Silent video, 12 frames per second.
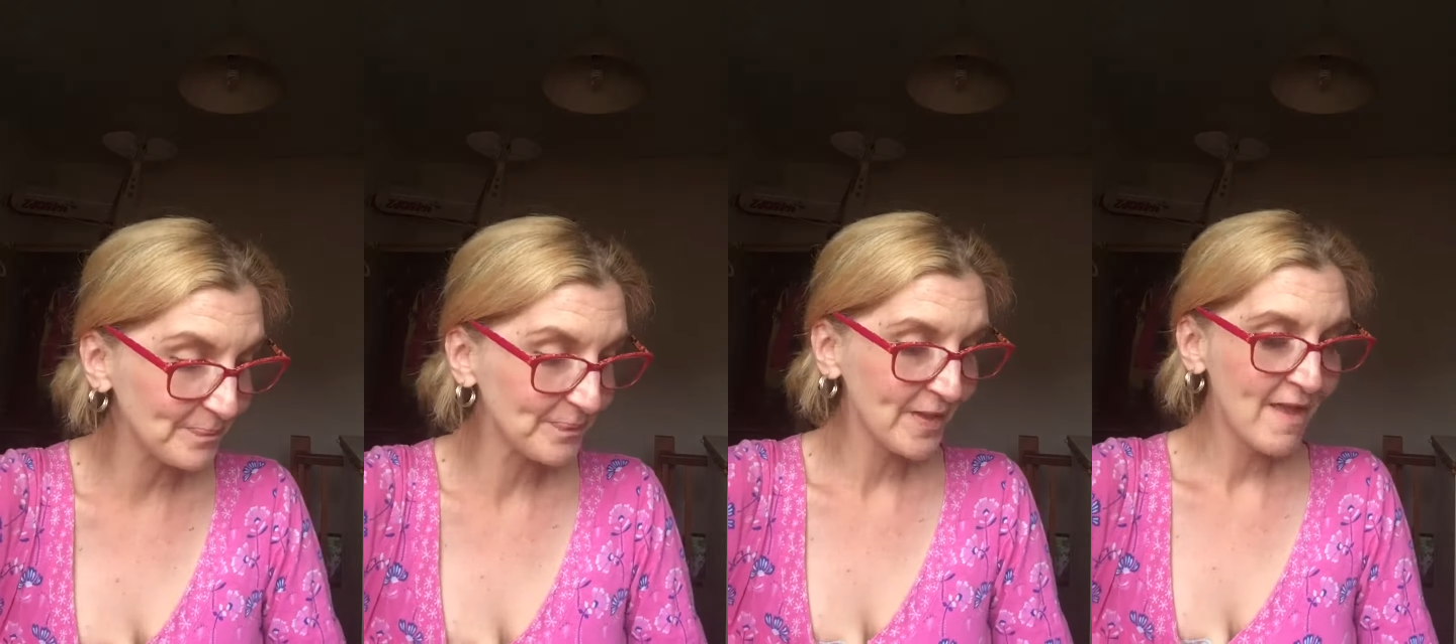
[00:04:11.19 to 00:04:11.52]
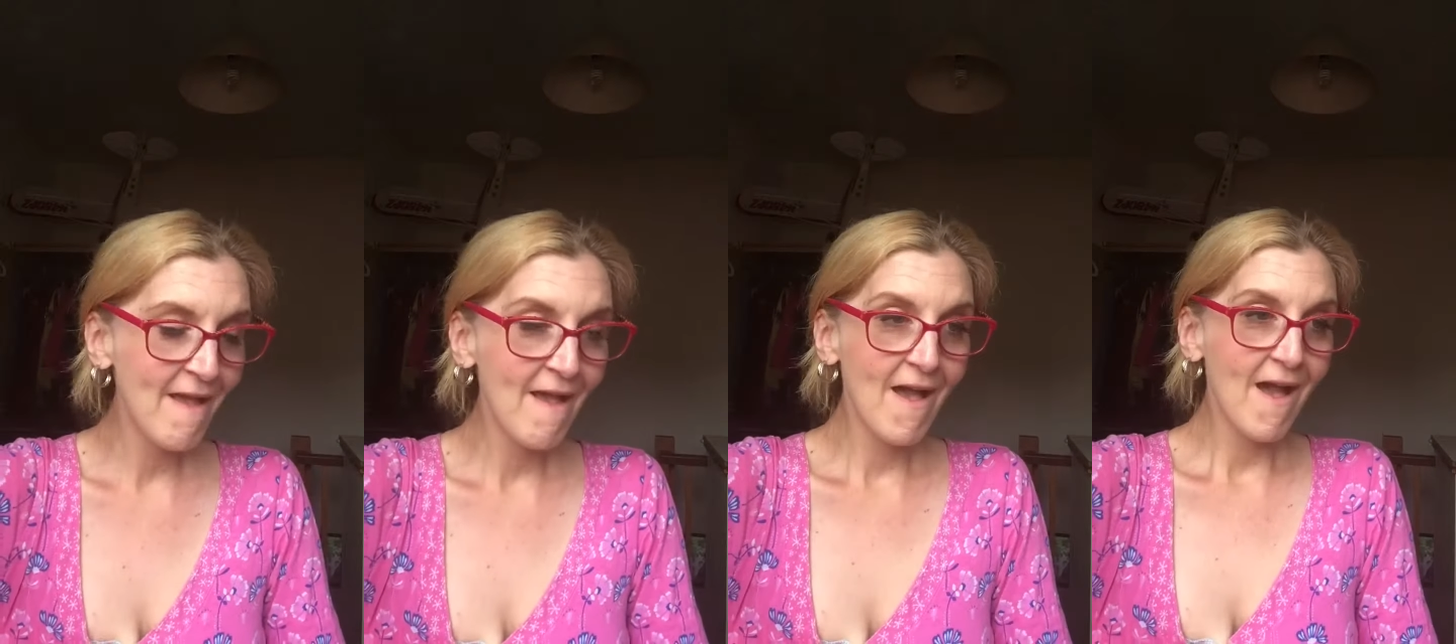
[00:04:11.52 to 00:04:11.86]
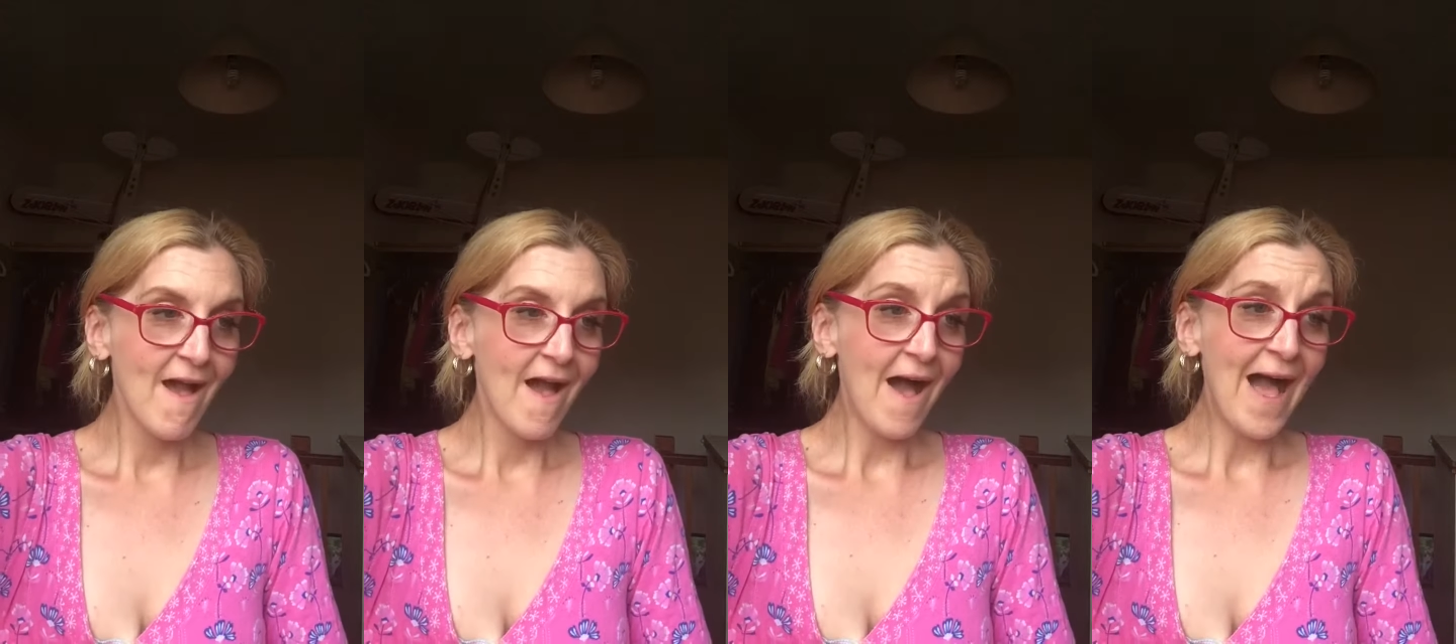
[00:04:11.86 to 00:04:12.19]

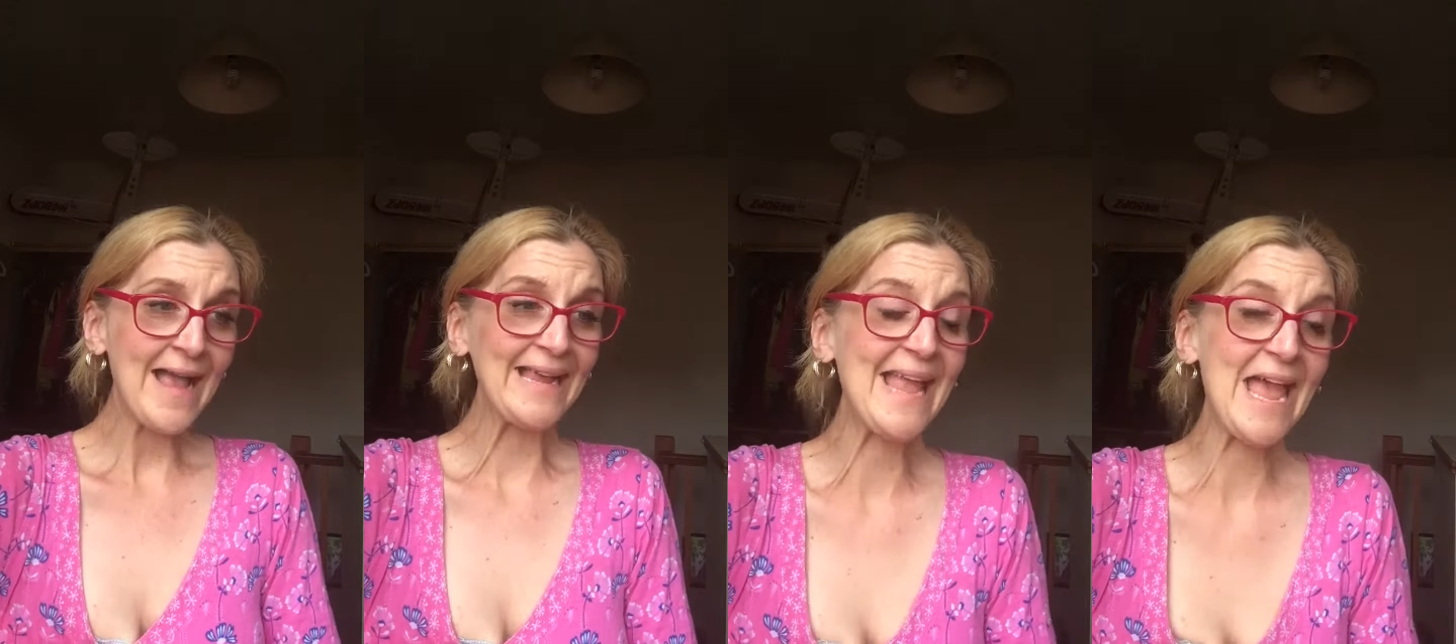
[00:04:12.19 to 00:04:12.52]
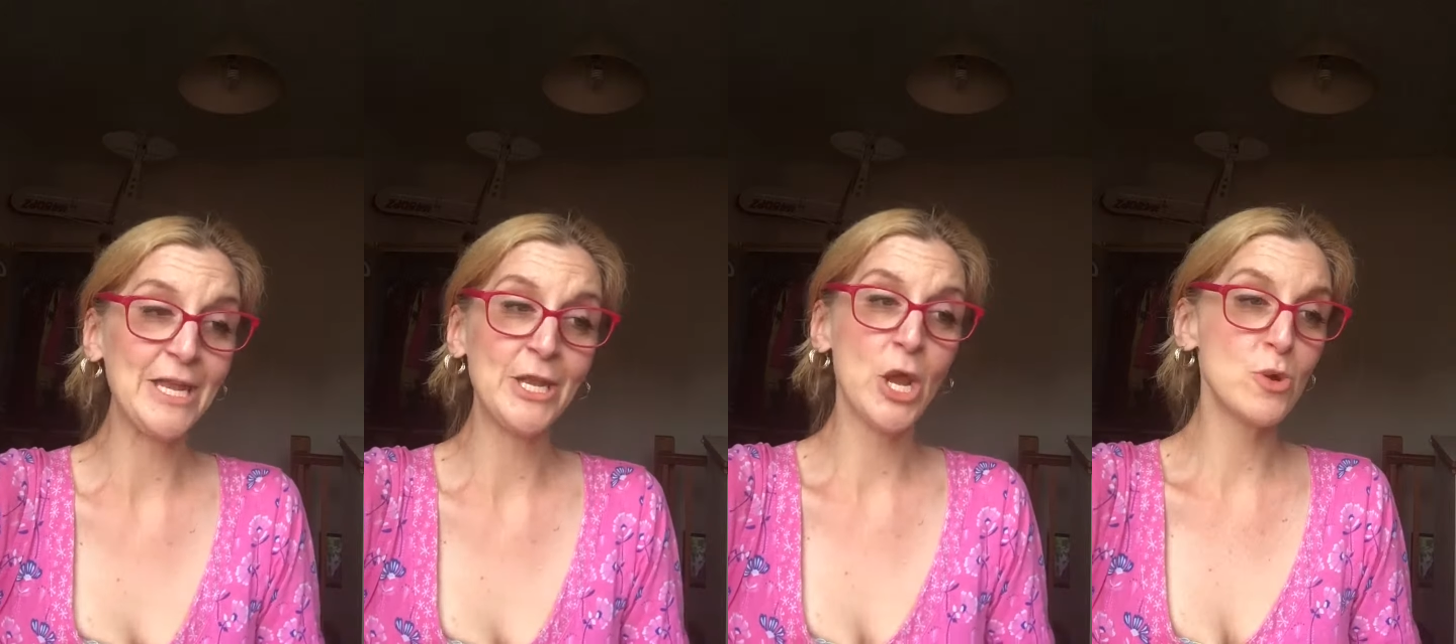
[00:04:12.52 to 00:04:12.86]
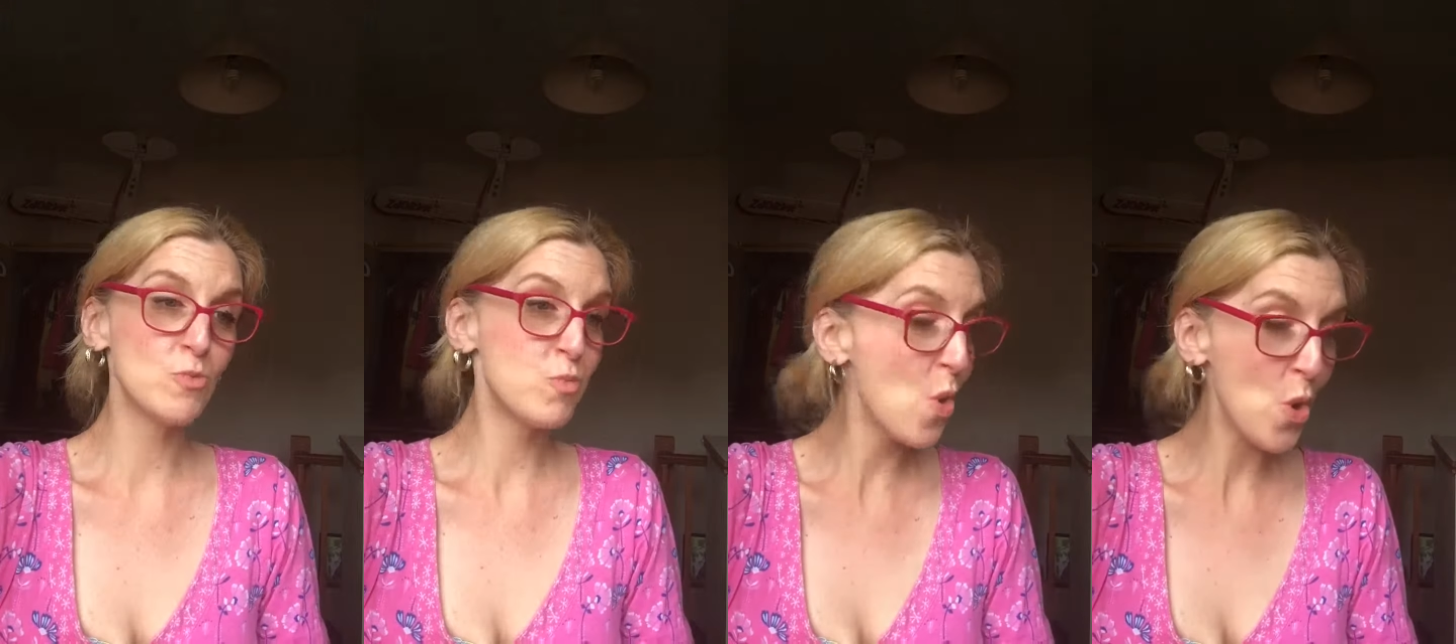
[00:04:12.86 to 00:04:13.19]
I get
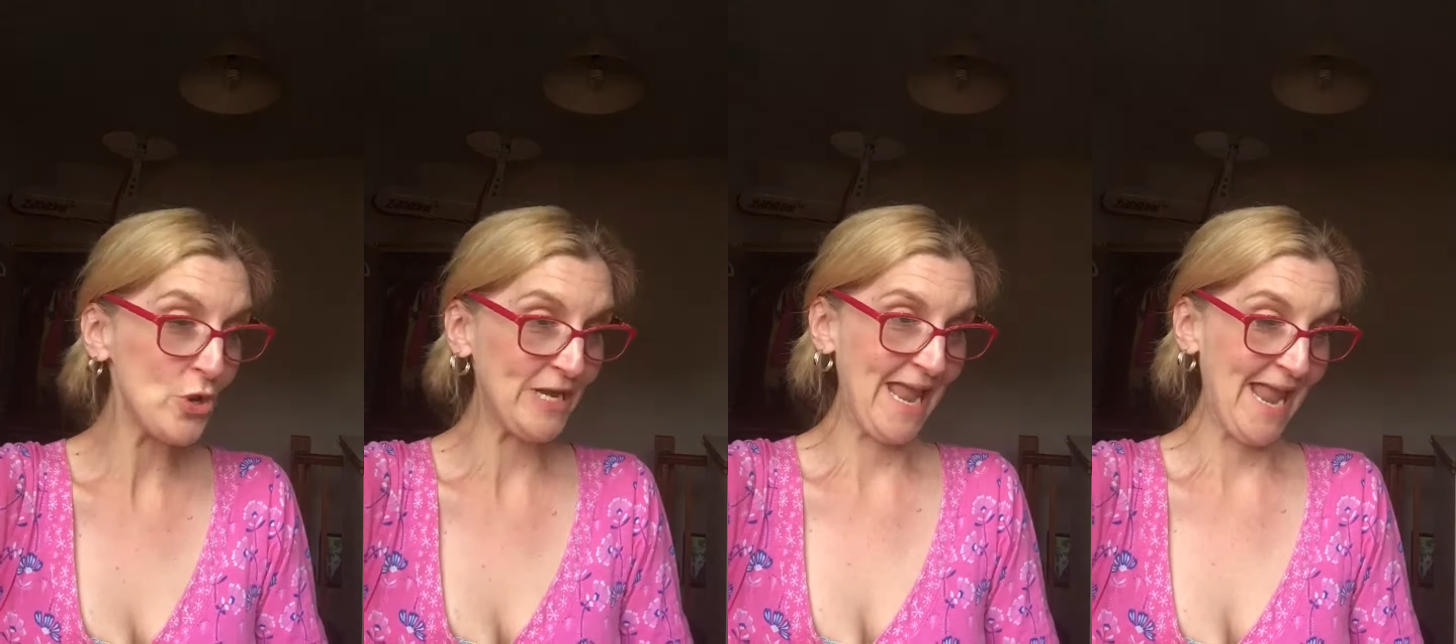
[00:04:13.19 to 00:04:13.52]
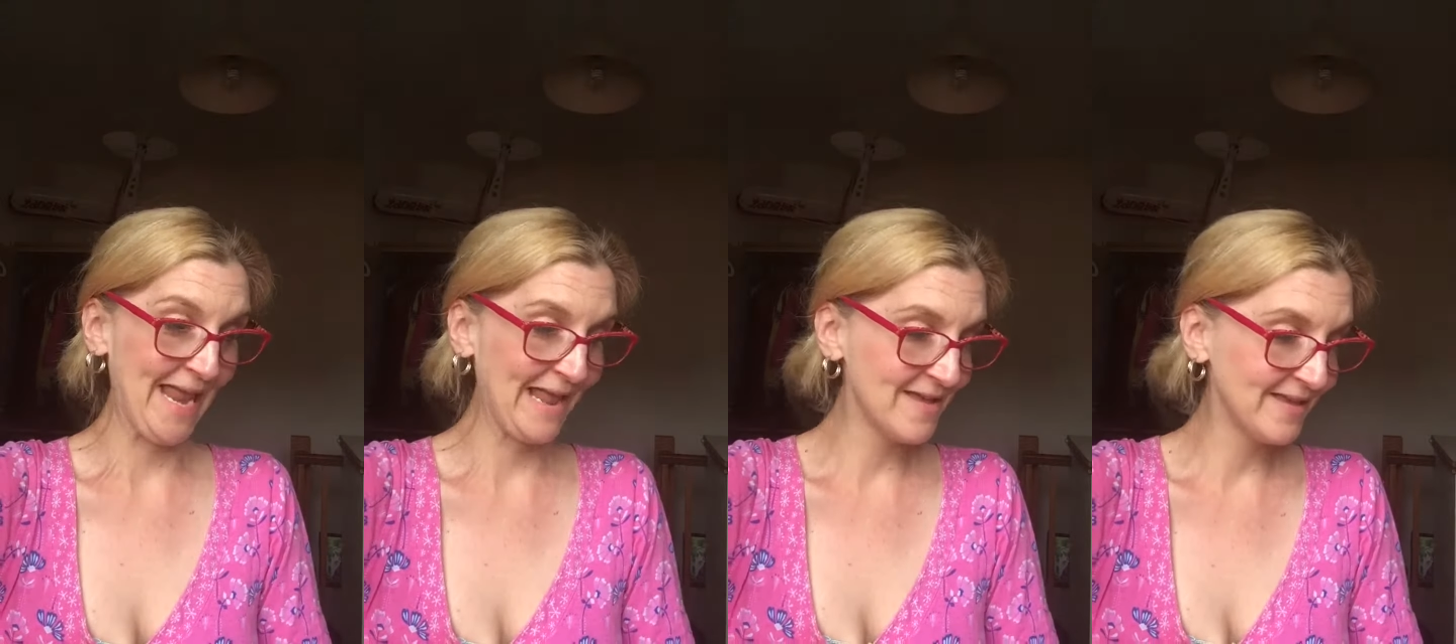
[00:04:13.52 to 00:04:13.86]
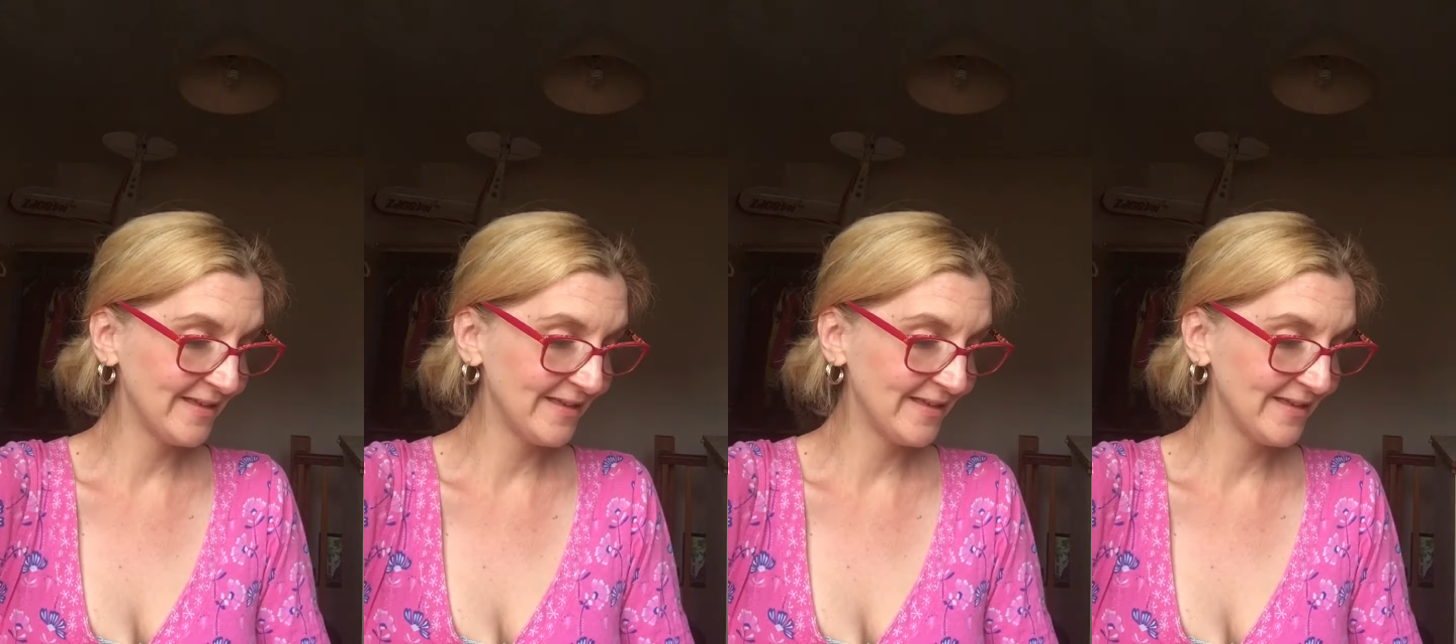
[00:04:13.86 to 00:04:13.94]
no warning,